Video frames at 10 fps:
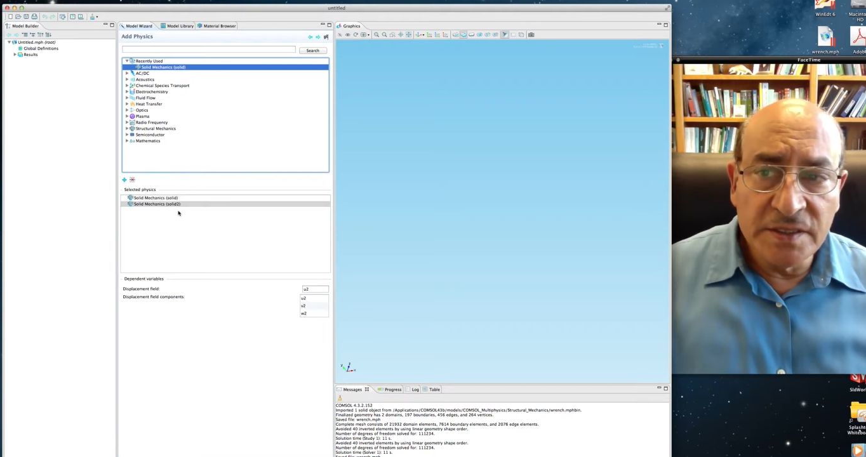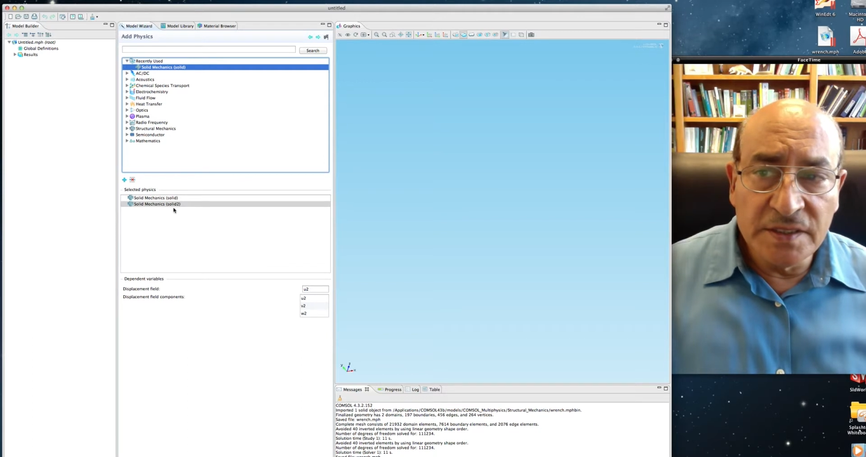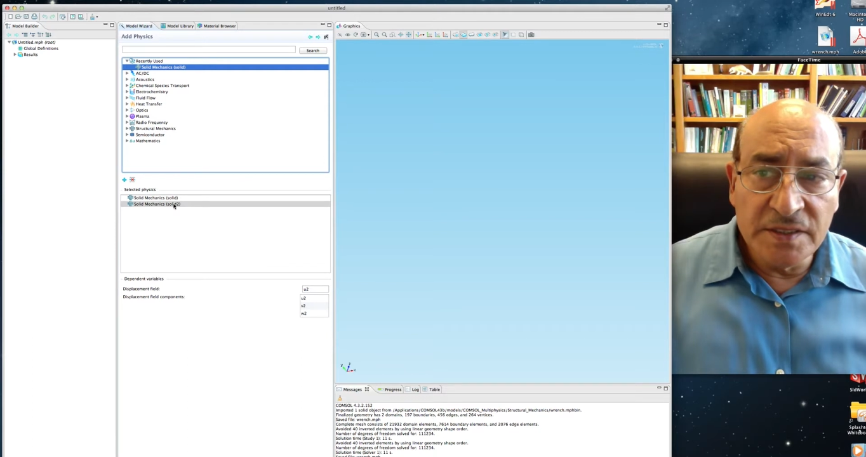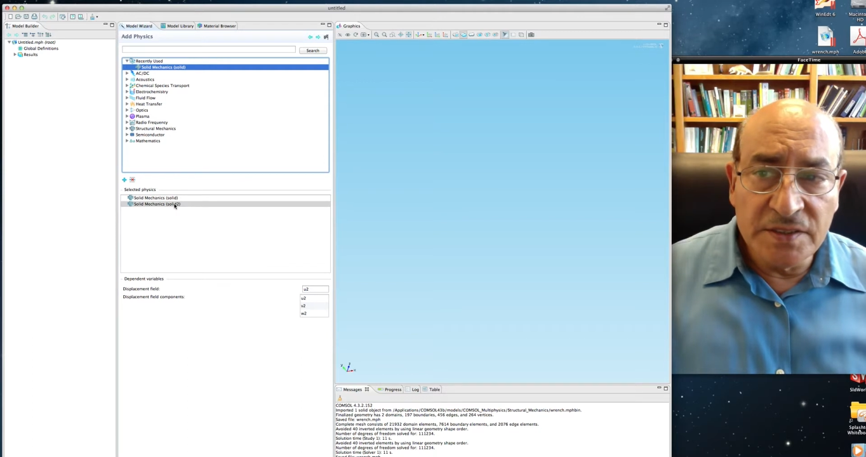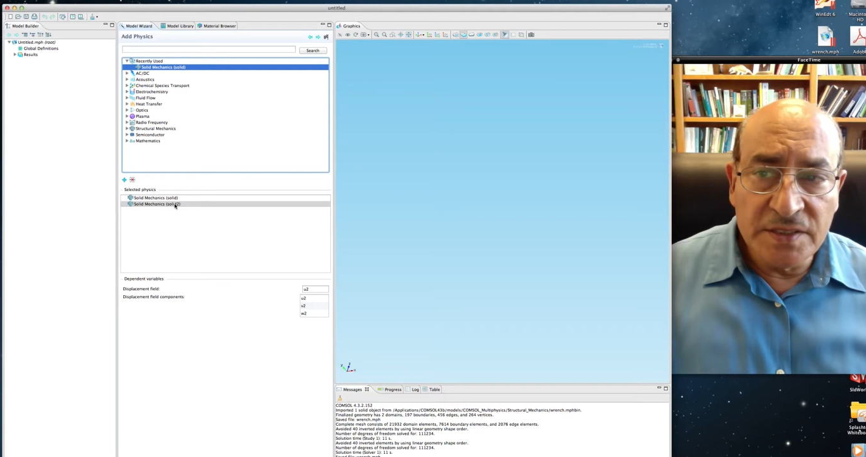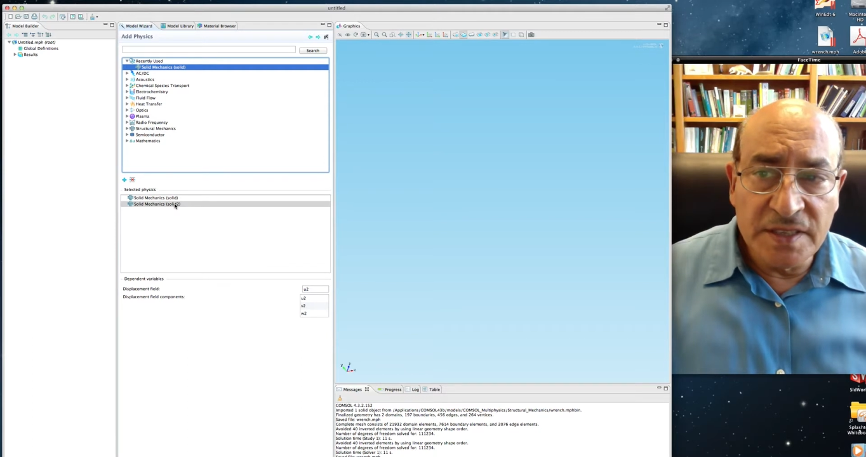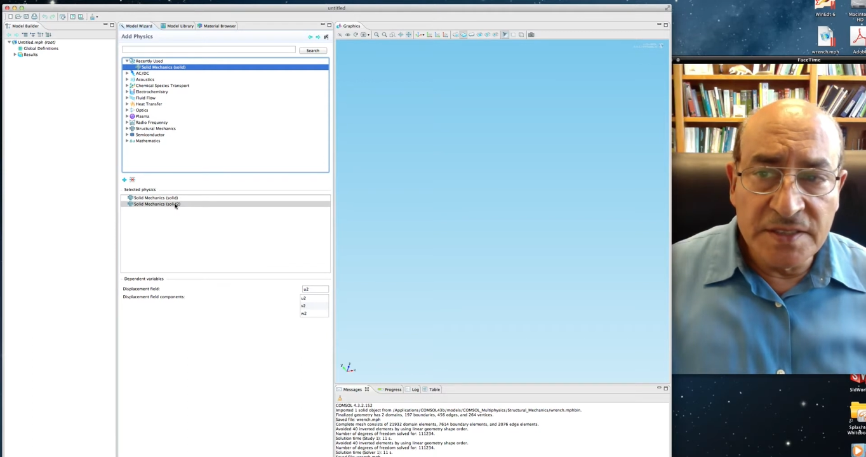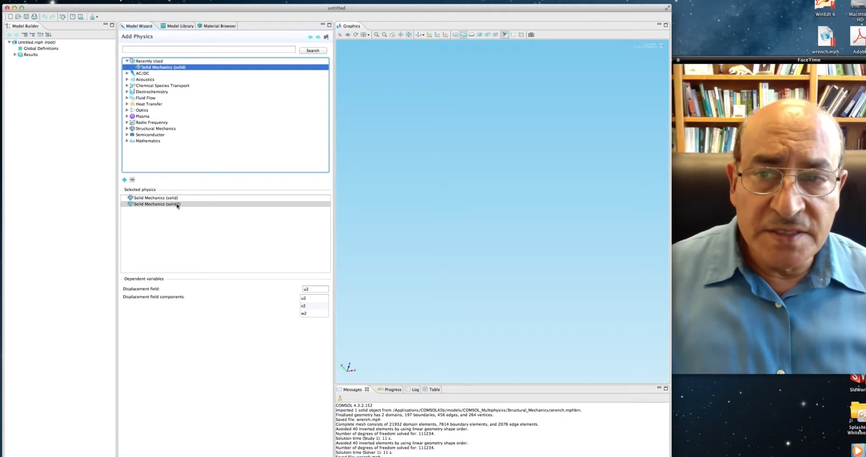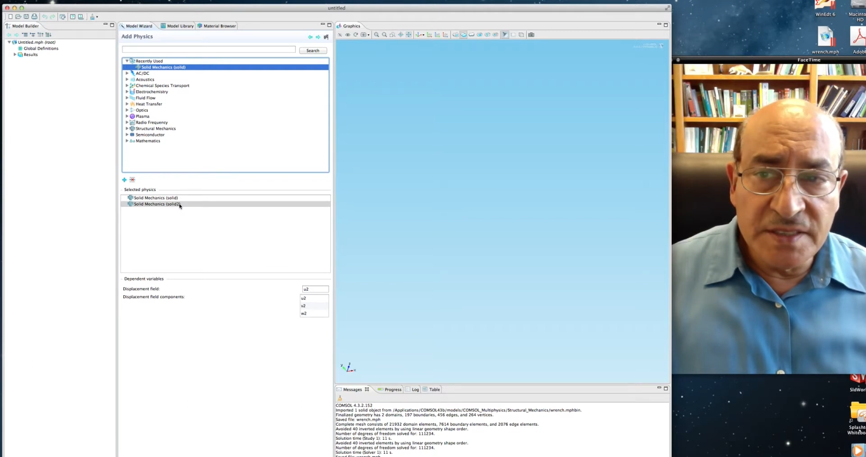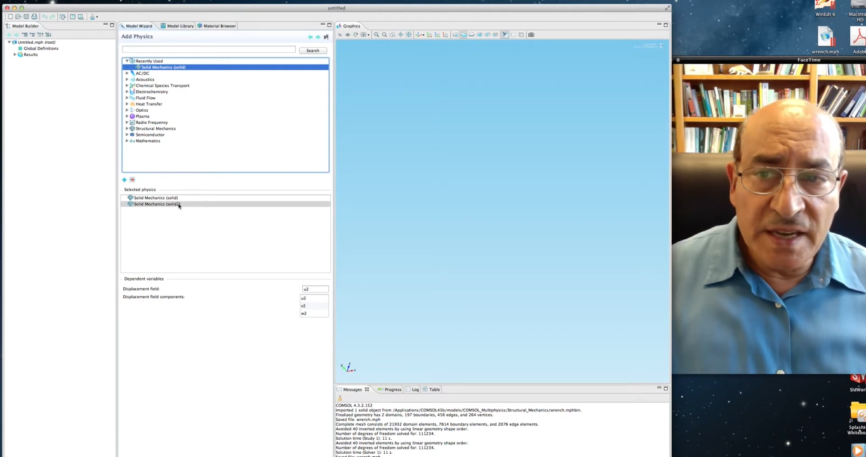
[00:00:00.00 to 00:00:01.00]
you can
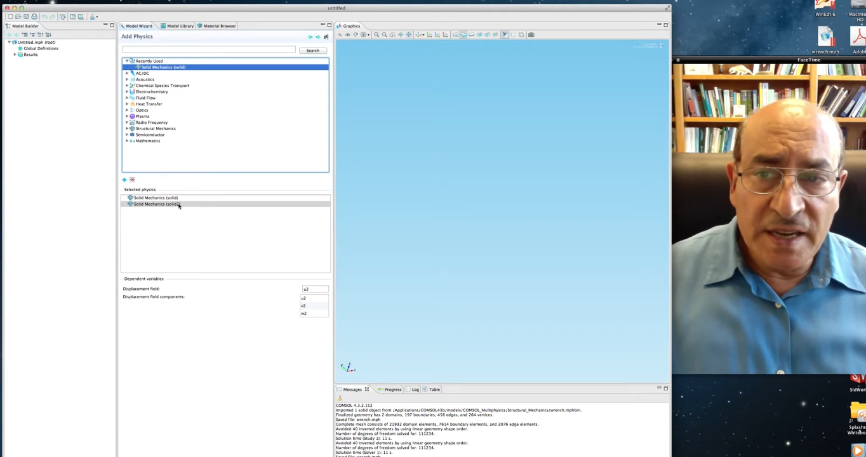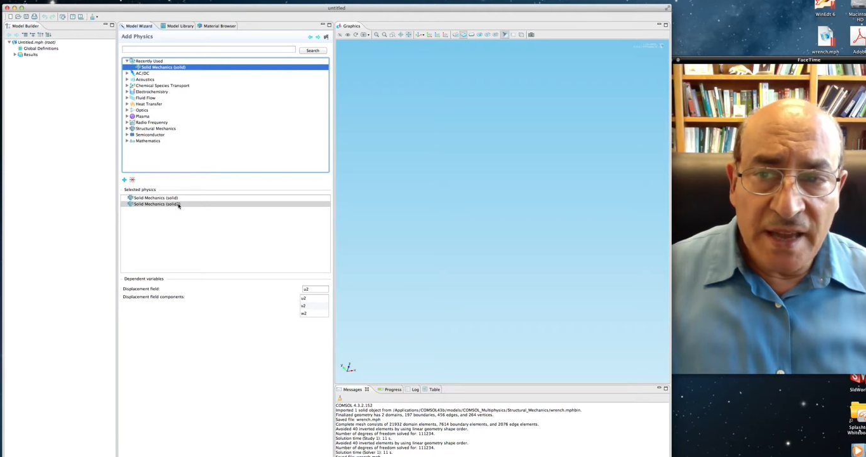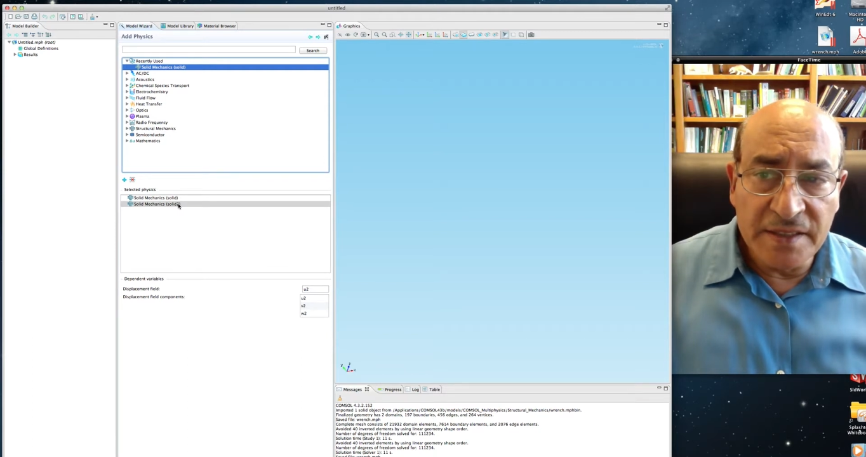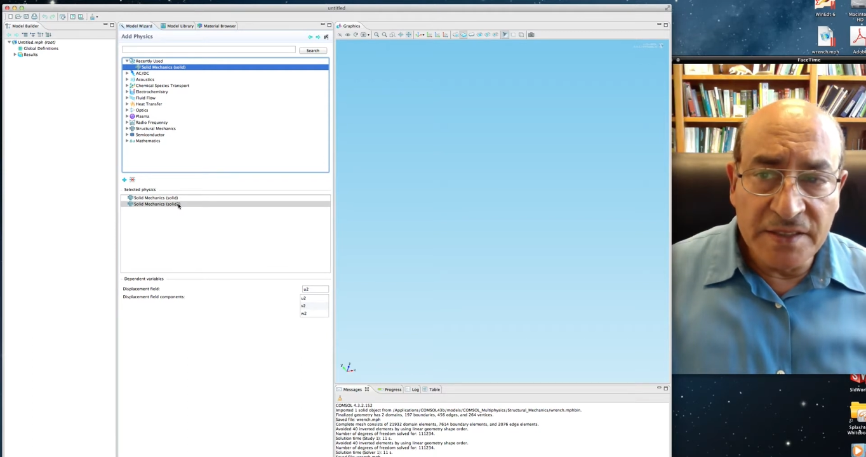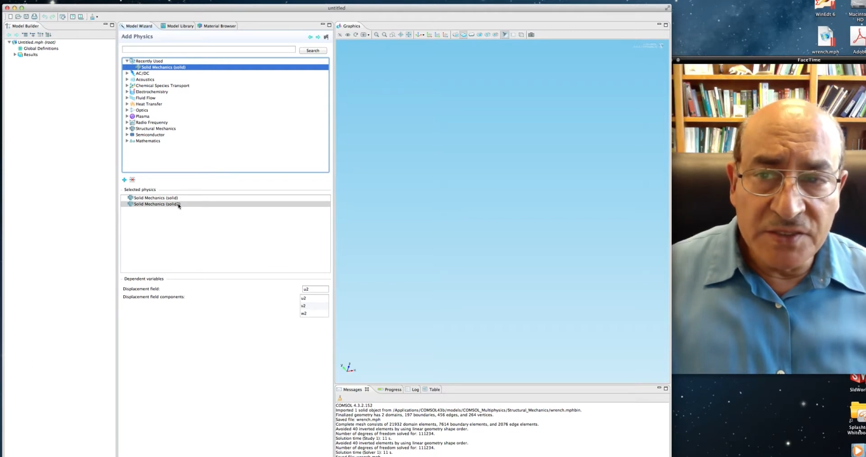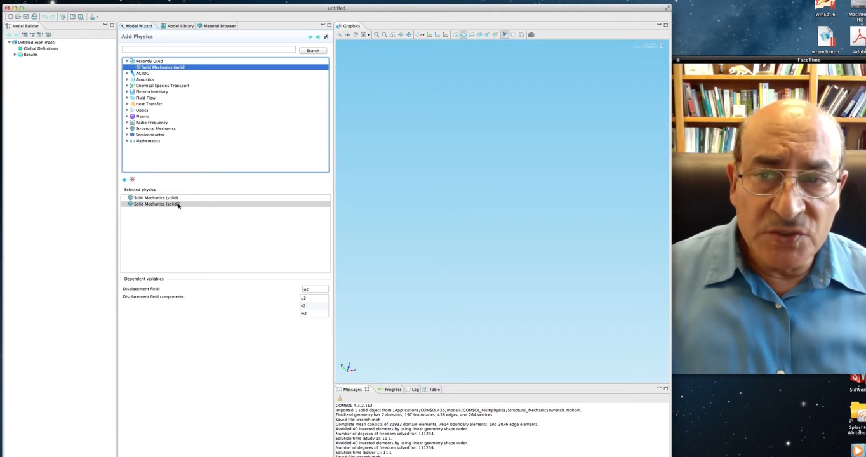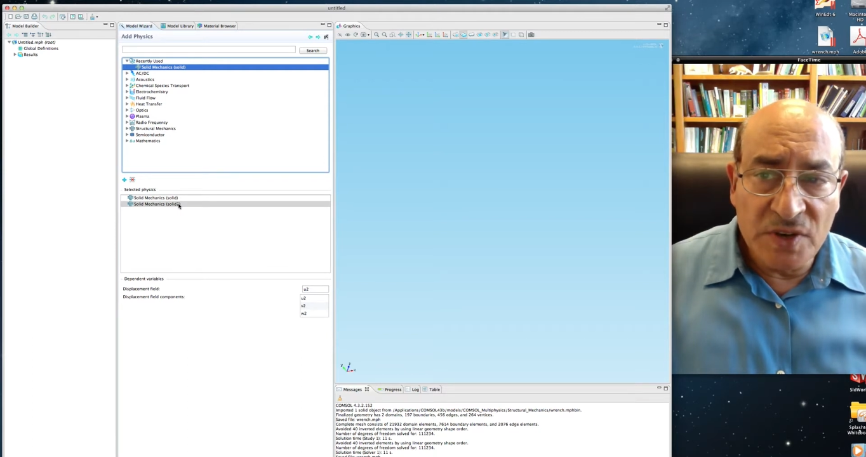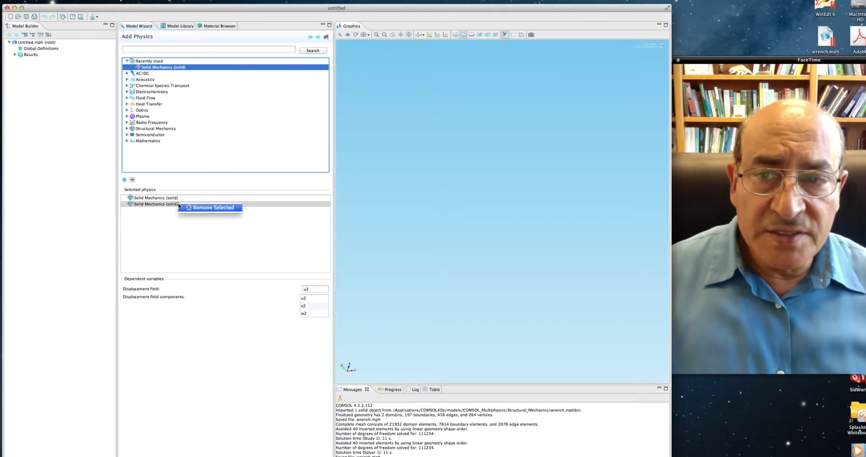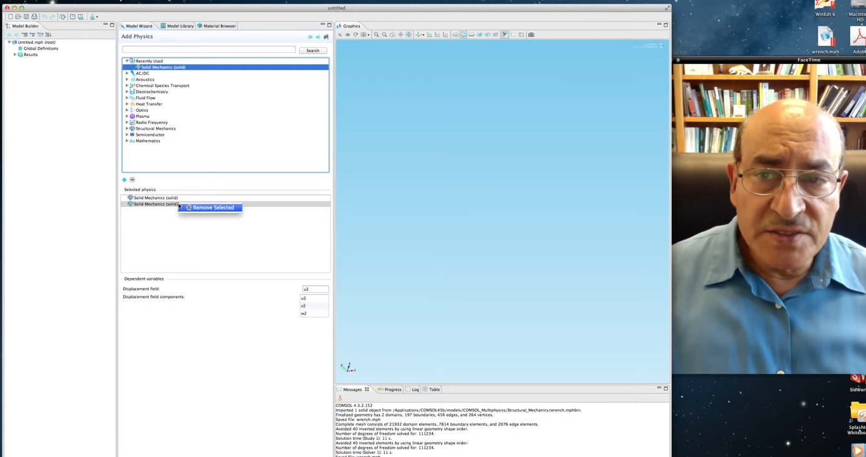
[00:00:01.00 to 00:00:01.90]
see I added it twice,